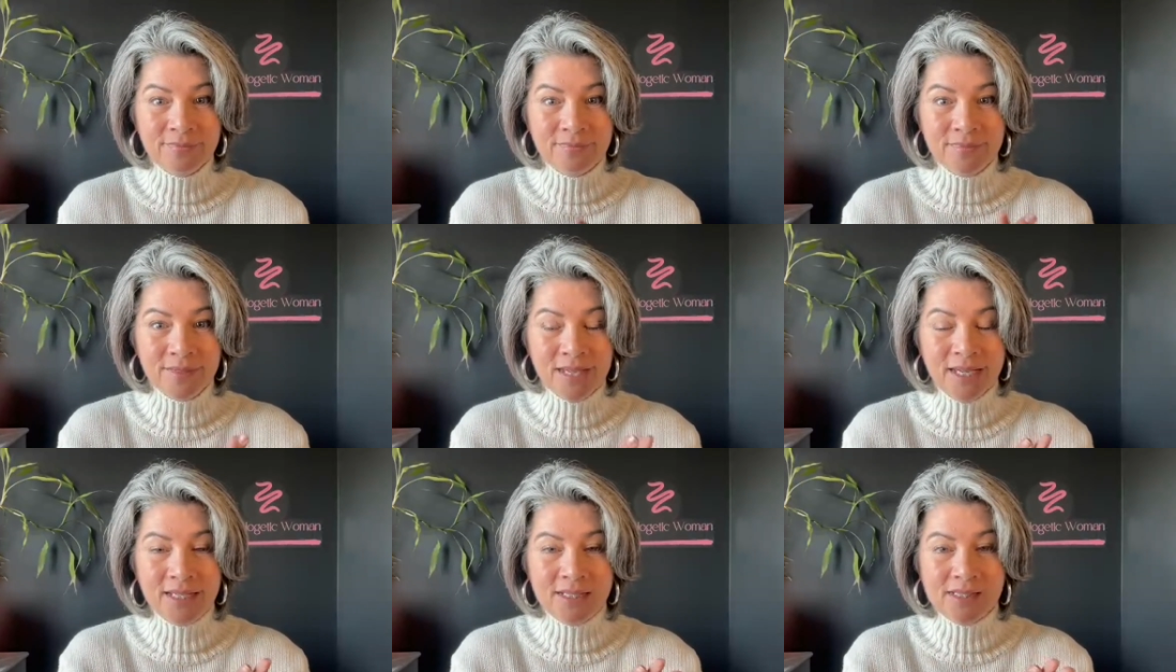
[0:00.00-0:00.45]

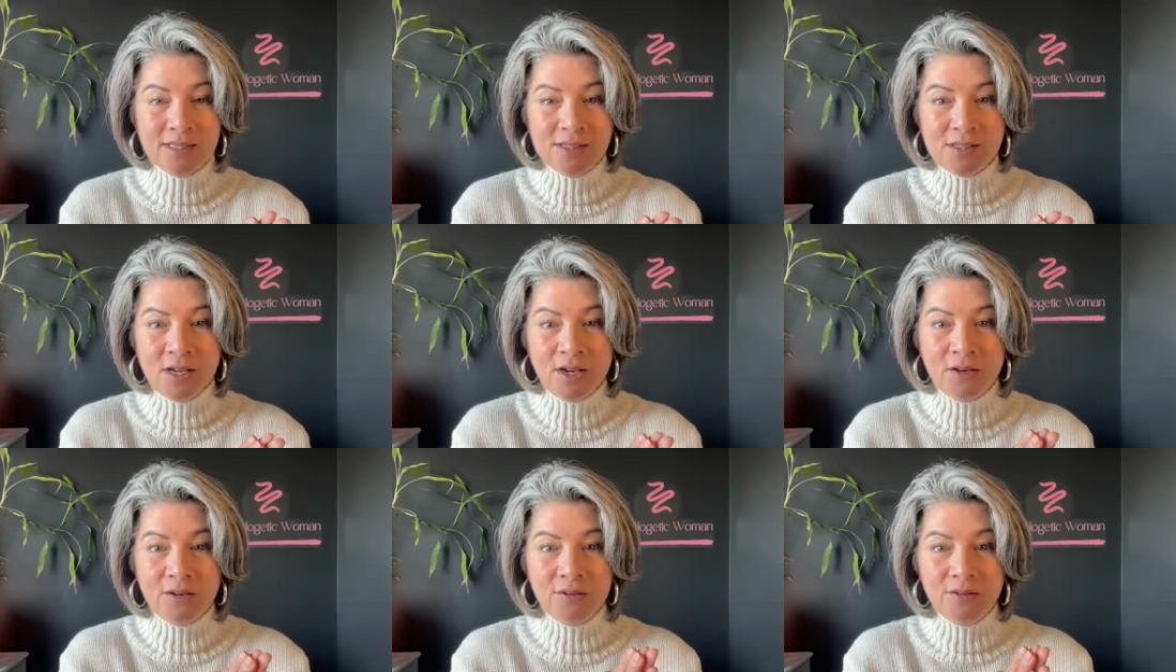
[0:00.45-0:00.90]
And
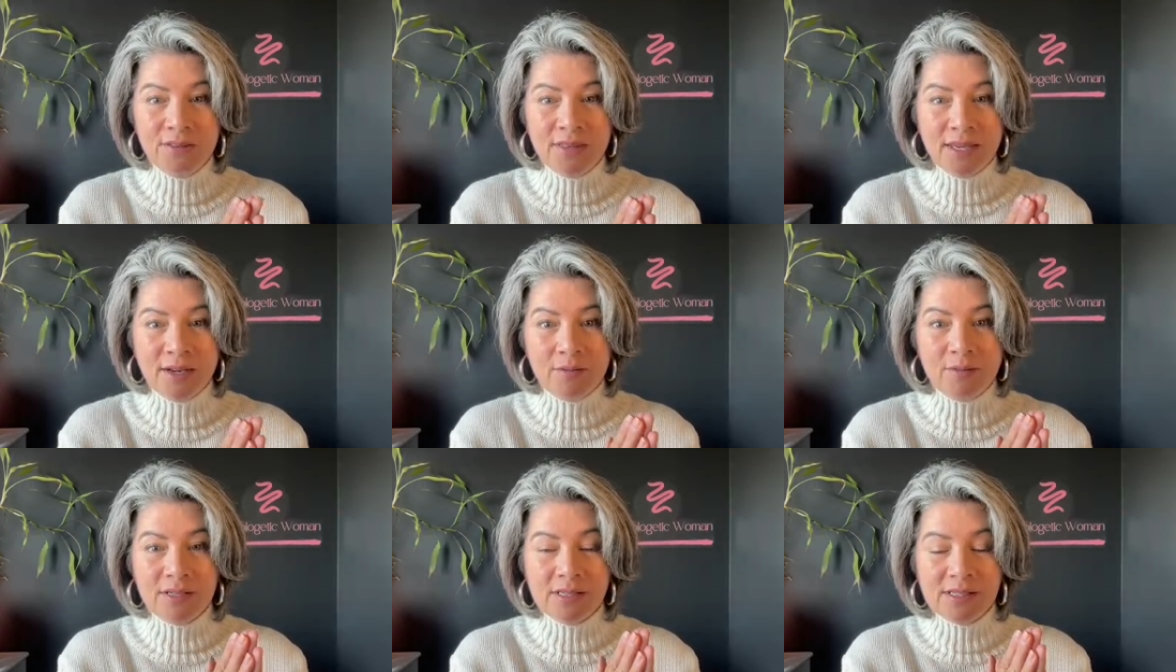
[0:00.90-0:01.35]
so
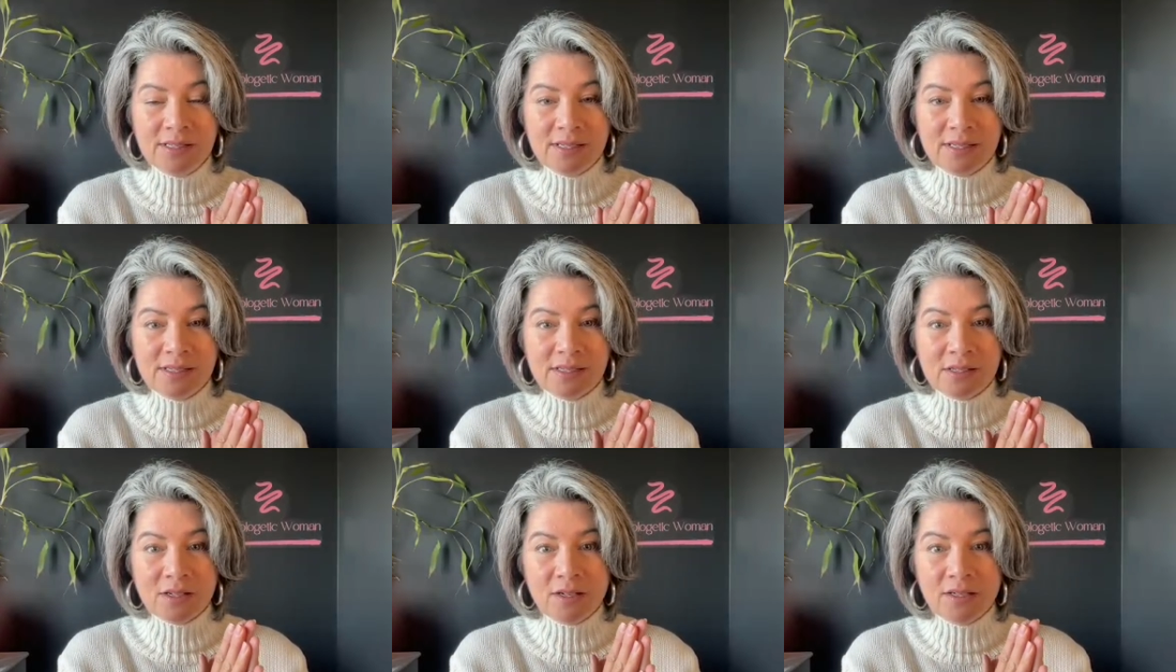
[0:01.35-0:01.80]
there is
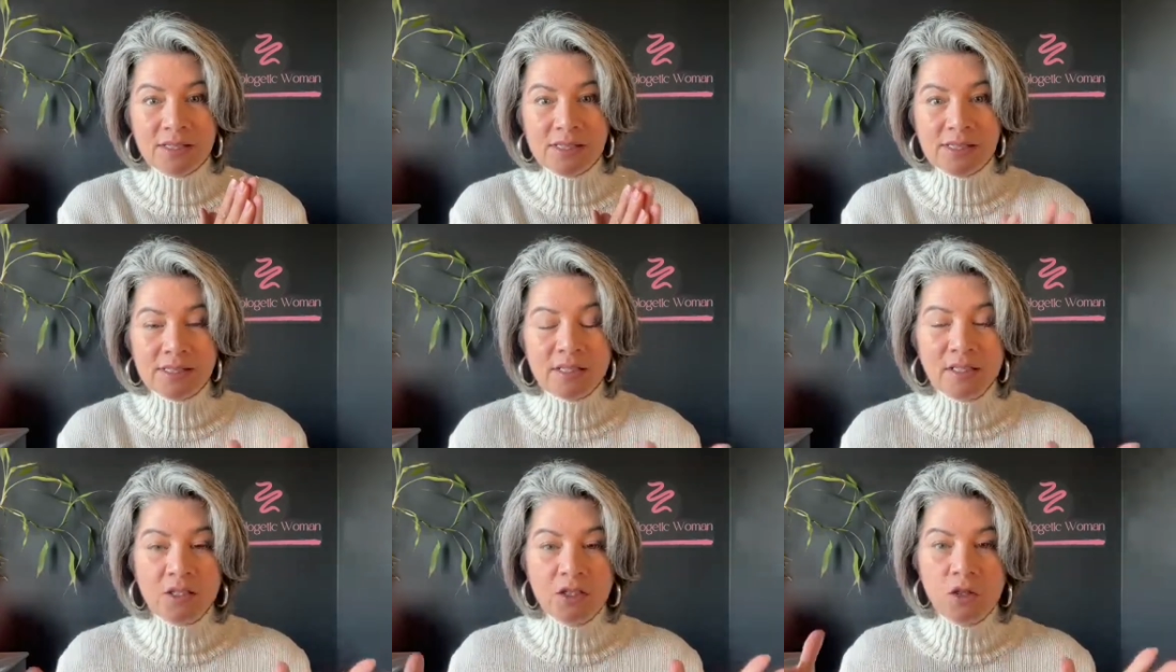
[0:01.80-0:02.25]
this
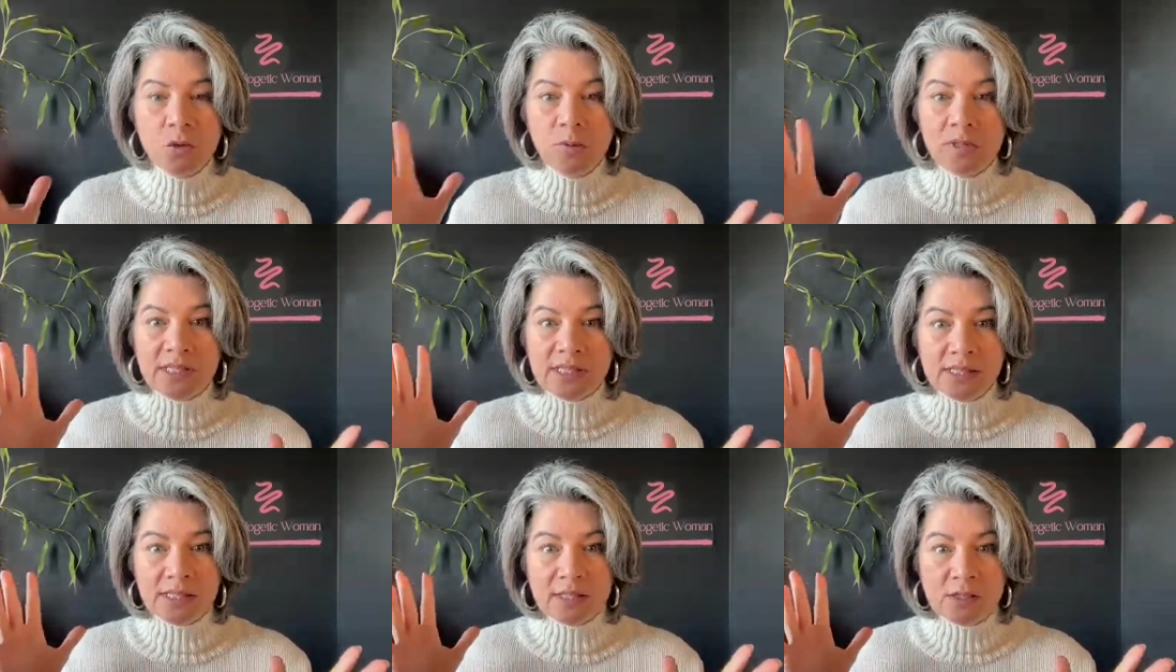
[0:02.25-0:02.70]

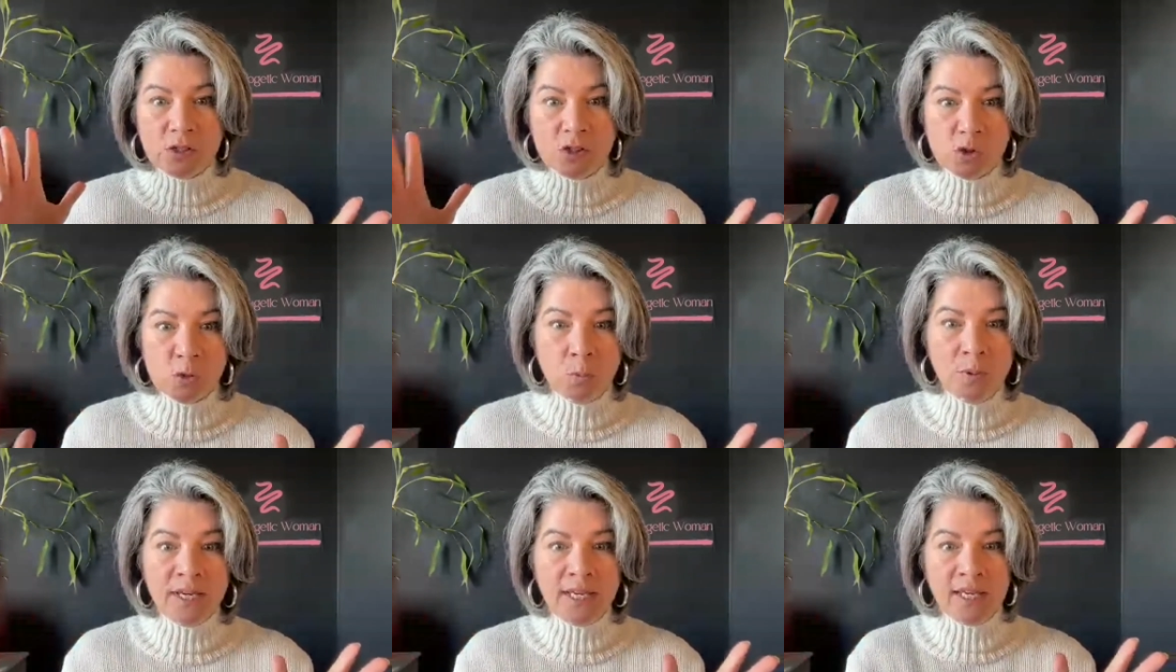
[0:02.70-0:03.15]
continuous
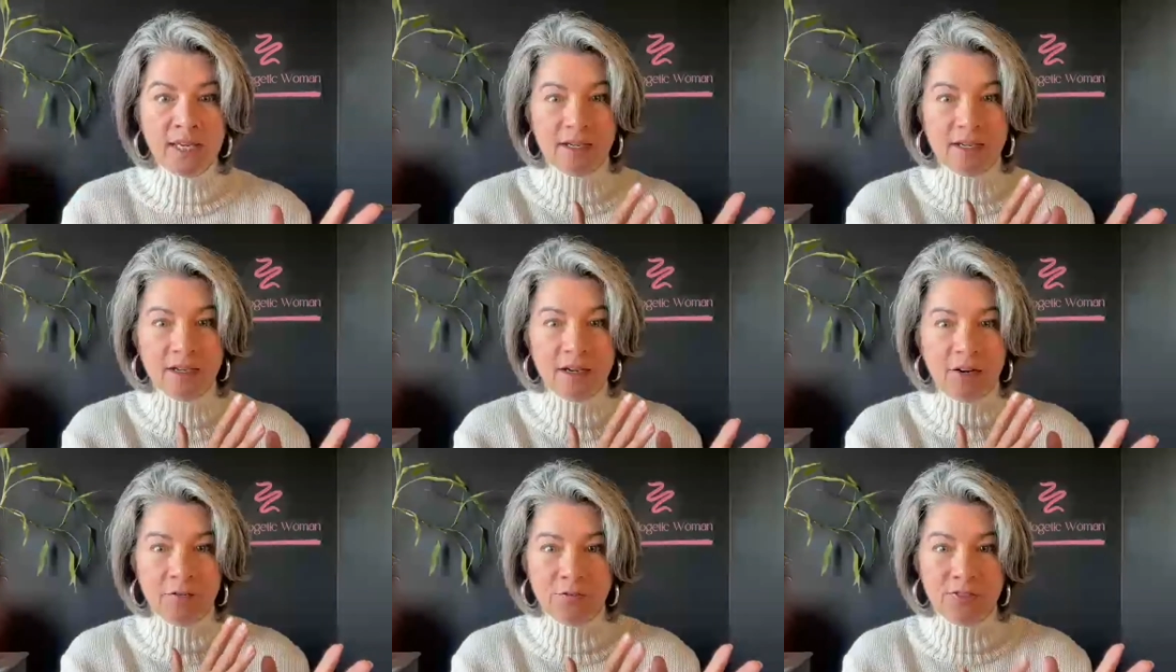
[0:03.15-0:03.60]

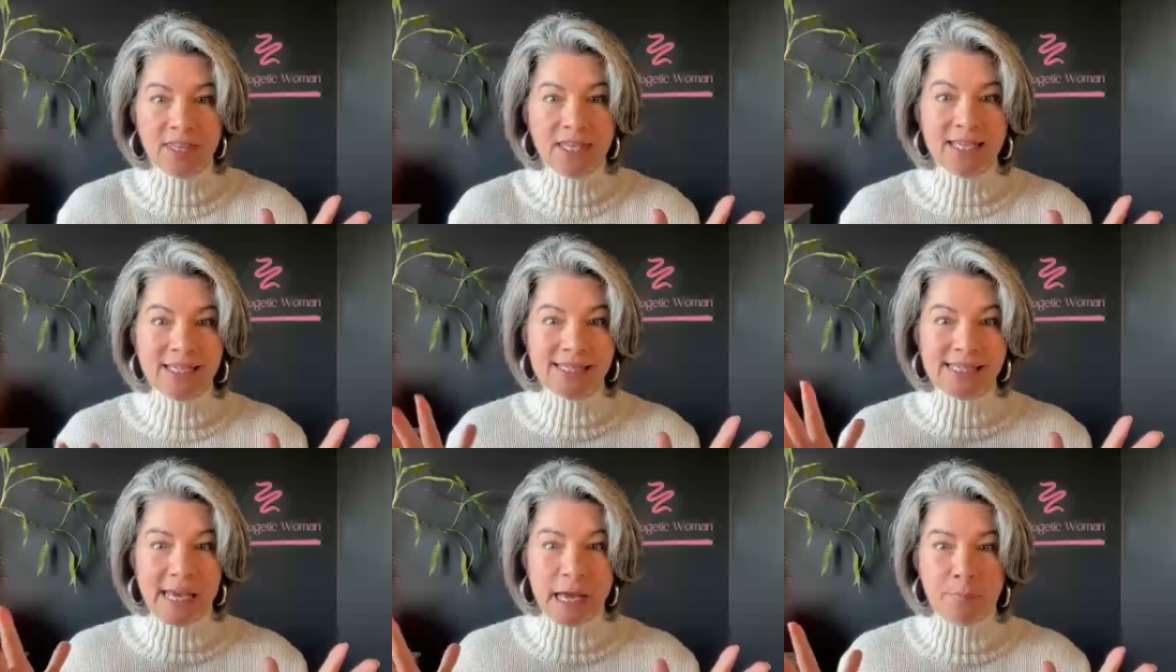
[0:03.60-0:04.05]
swing of
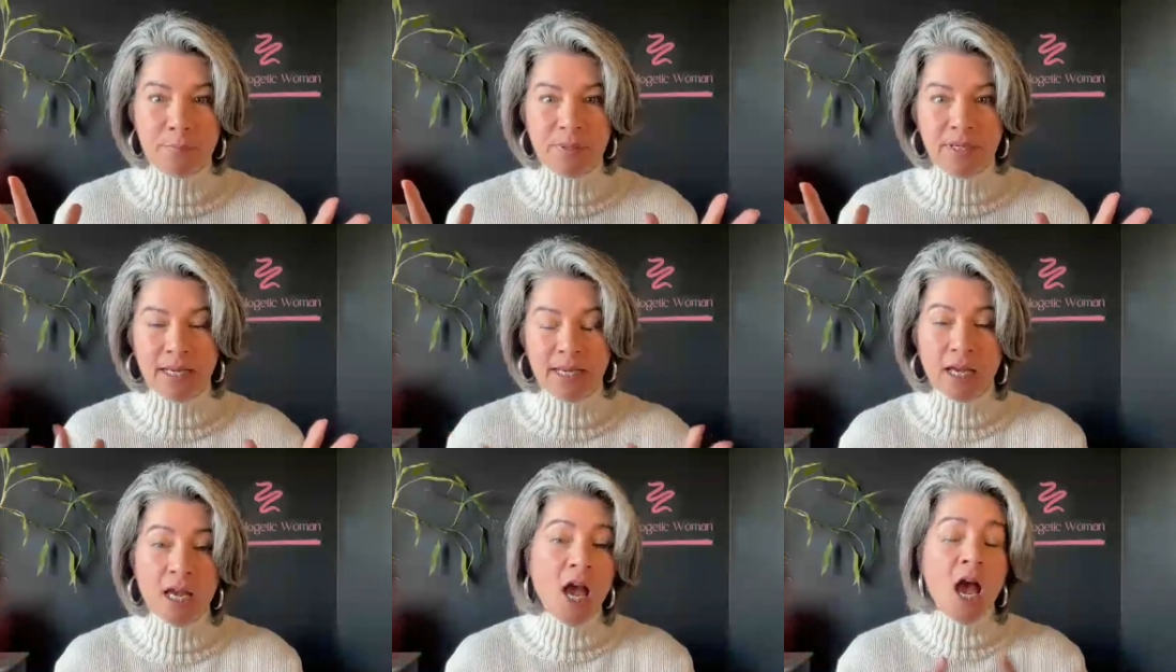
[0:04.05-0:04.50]
things
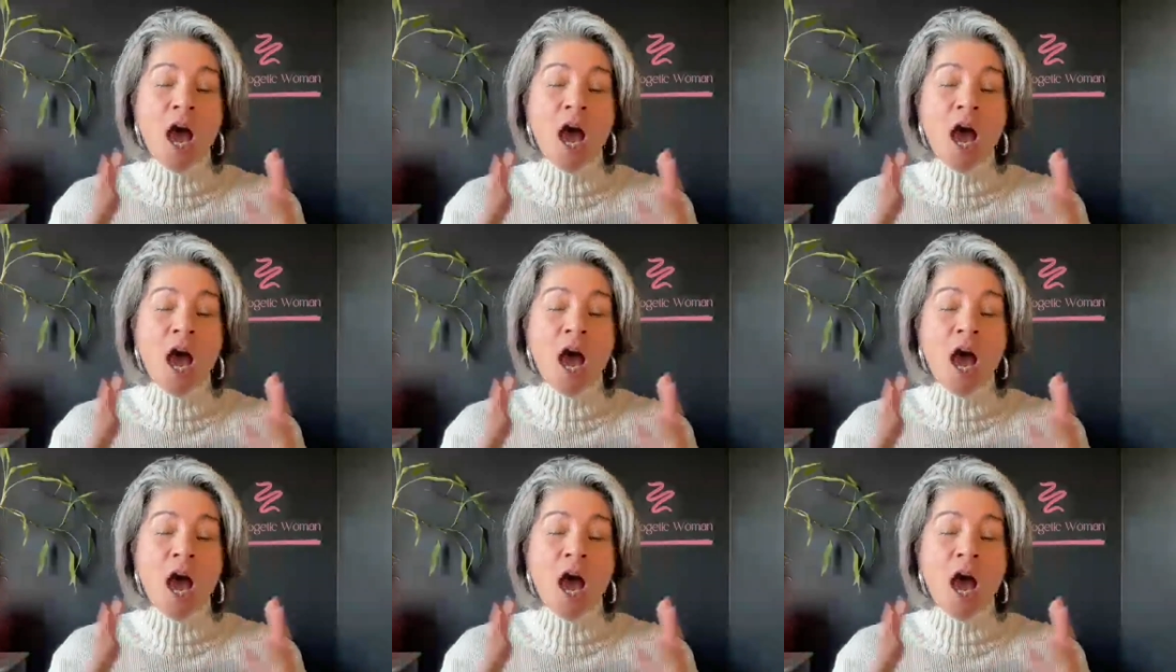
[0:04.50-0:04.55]
happening.